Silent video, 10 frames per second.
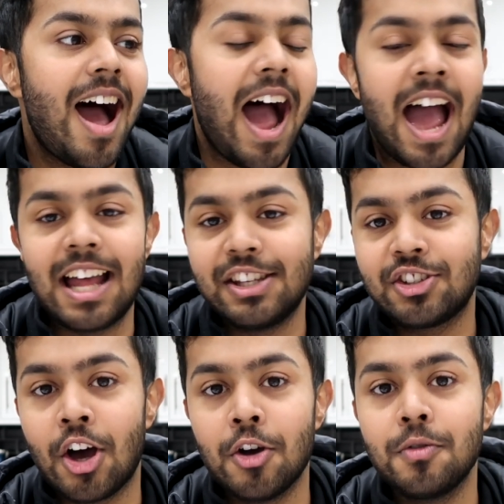And
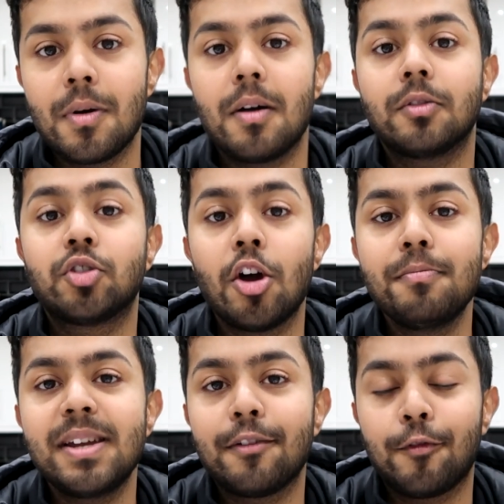so
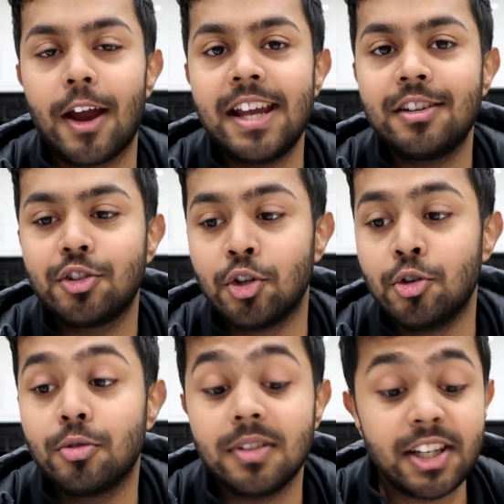don't be afraid
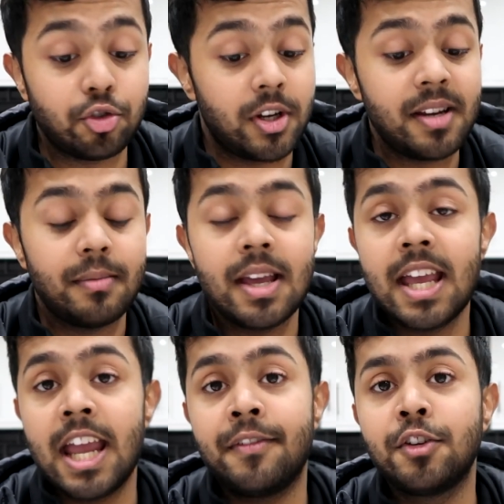to literally,
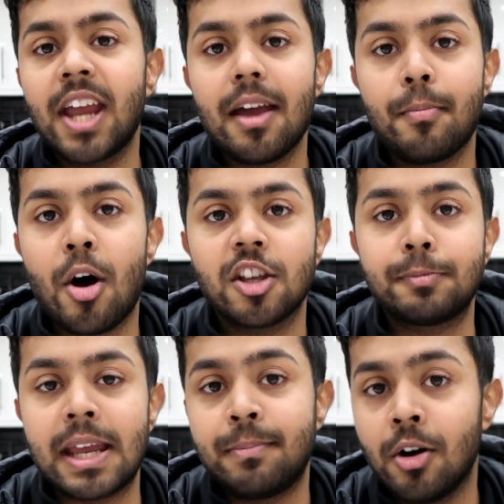if you get a
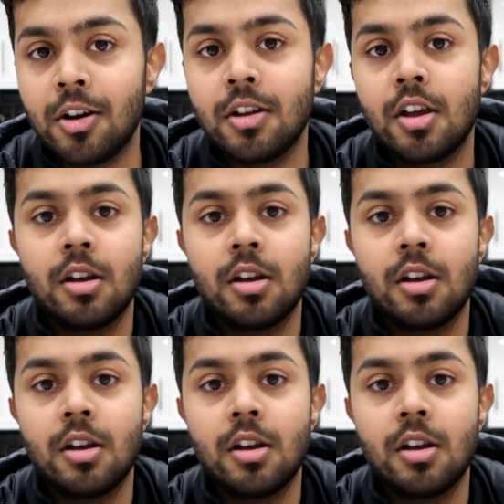past paper,